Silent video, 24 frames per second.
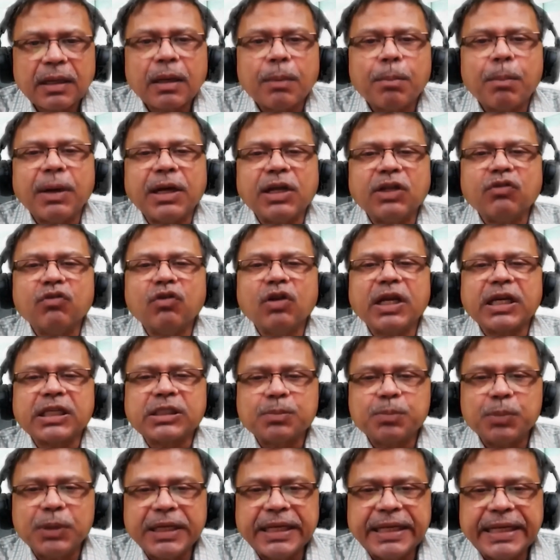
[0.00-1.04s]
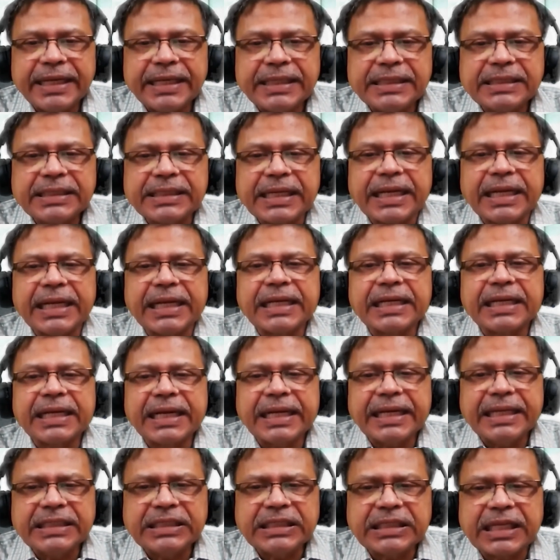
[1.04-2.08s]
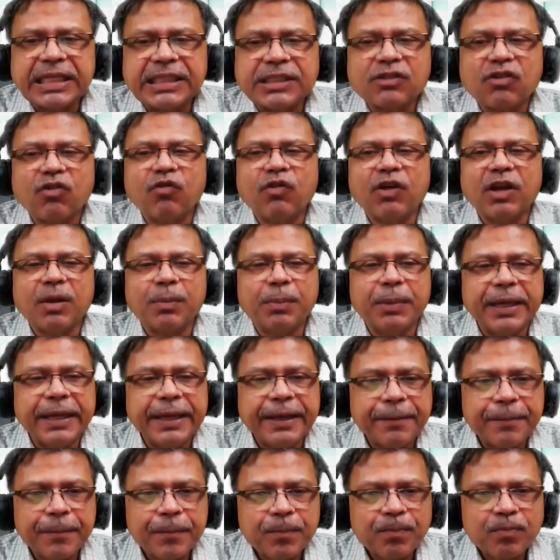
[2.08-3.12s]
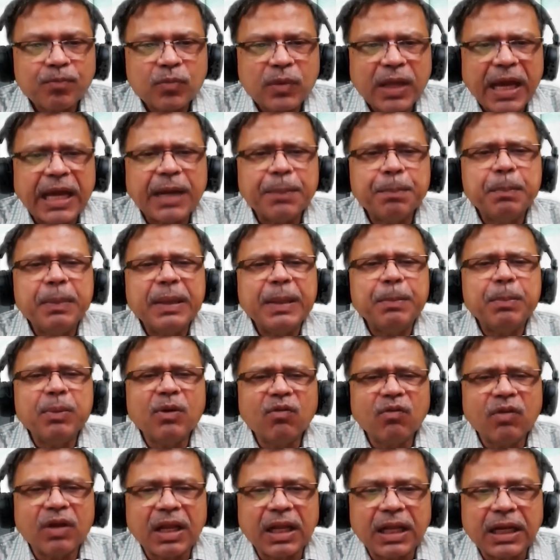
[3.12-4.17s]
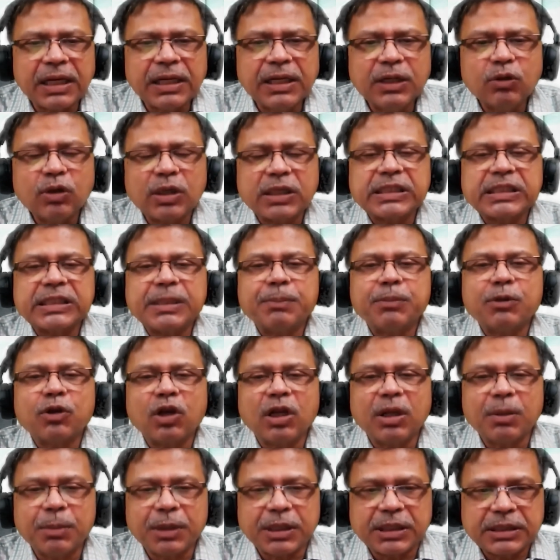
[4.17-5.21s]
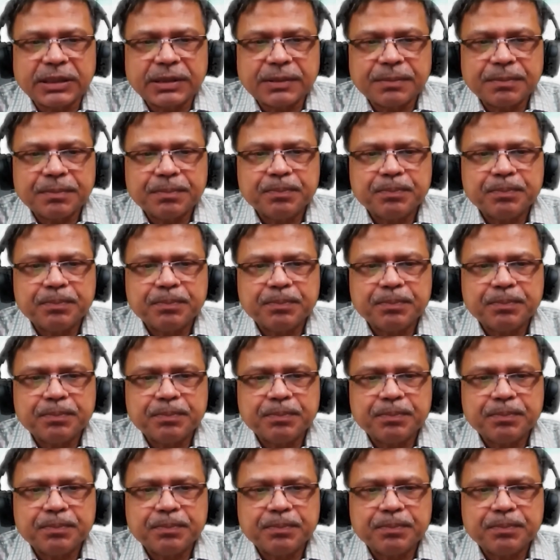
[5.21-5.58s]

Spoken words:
but you will experience an increased sense of well-being and people will learn to accept your limits.